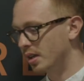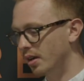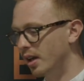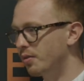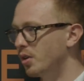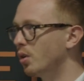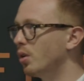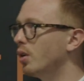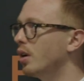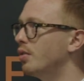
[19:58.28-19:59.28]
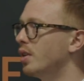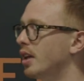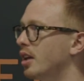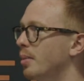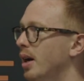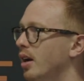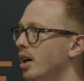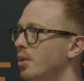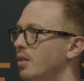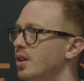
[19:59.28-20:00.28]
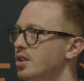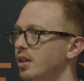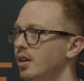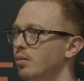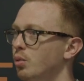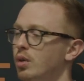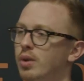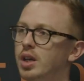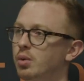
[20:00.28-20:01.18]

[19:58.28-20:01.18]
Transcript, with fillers: So if you're, if you're thinking about a company vision and wh where